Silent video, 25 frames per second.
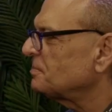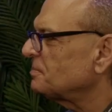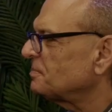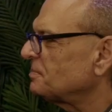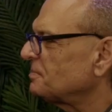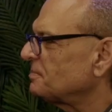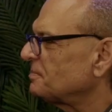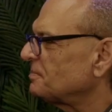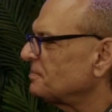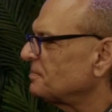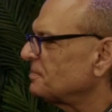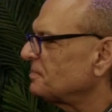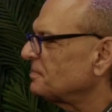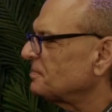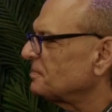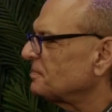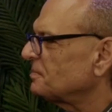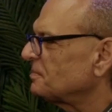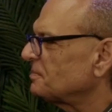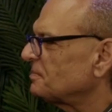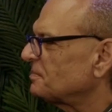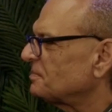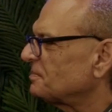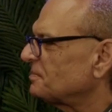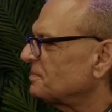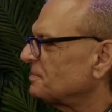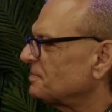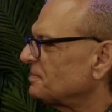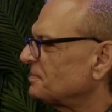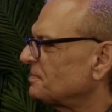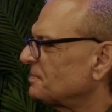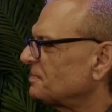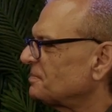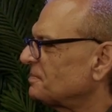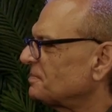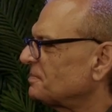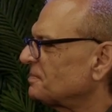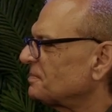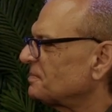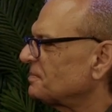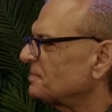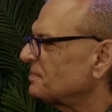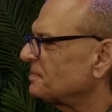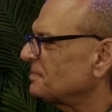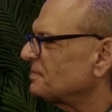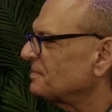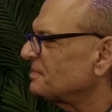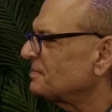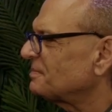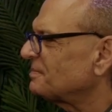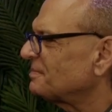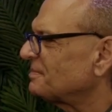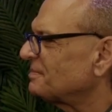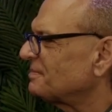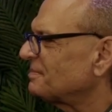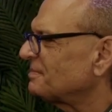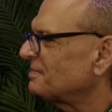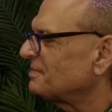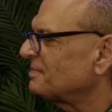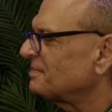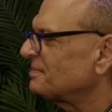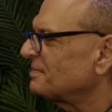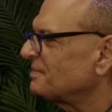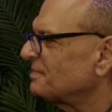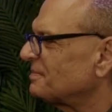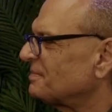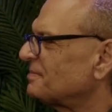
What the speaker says: (not speaking)